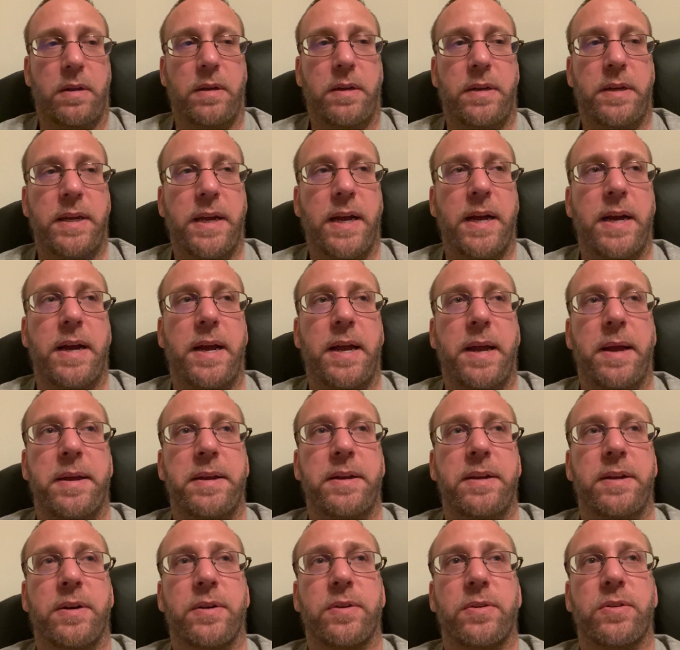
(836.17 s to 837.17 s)

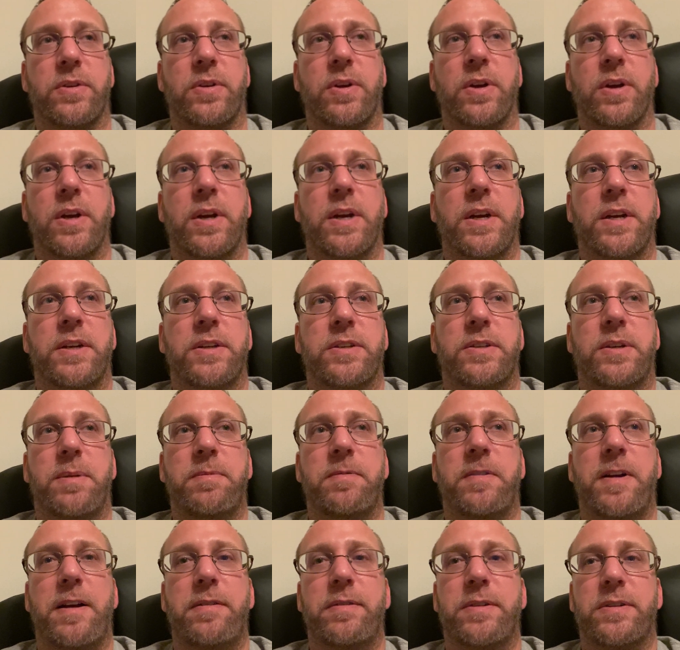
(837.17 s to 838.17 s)
yeah,
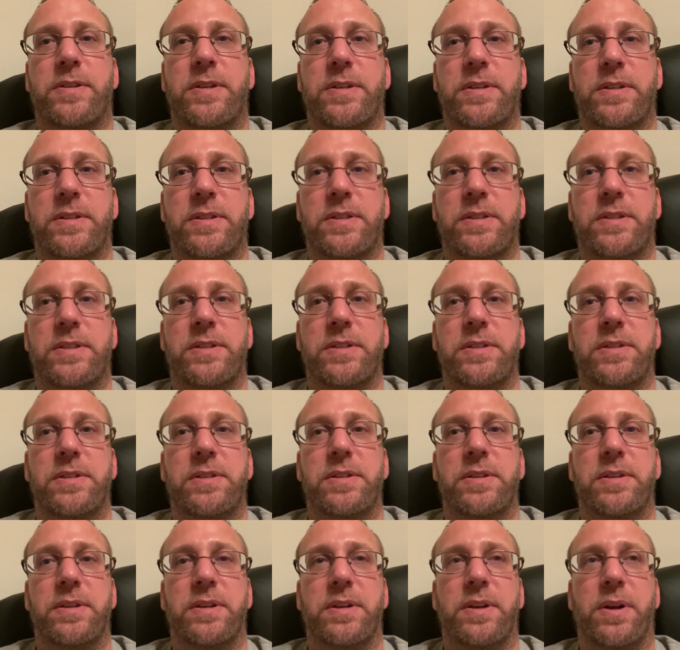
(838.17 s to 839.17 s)
some
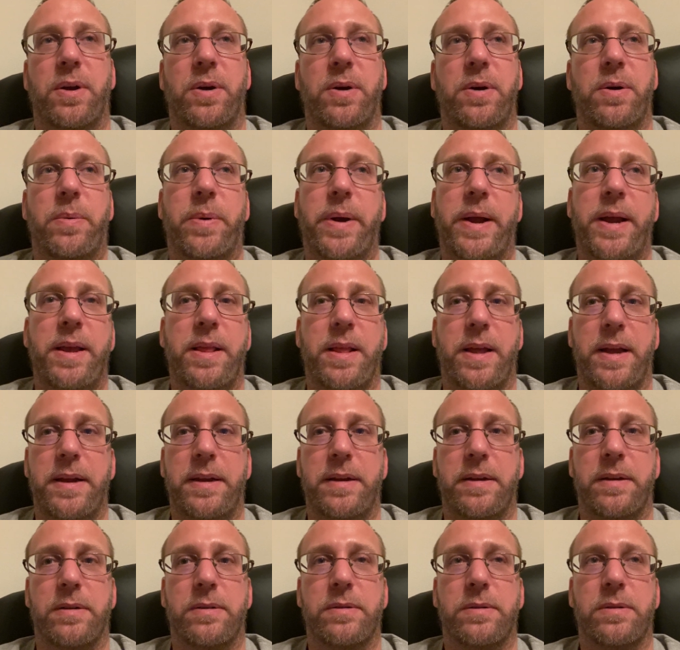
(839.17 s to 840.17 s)
viruses go away,
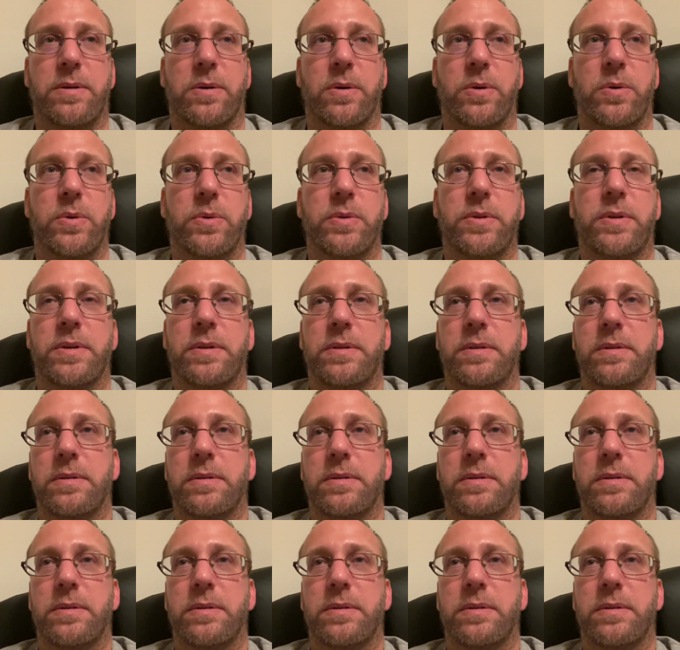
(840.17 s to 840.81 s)
like, cold,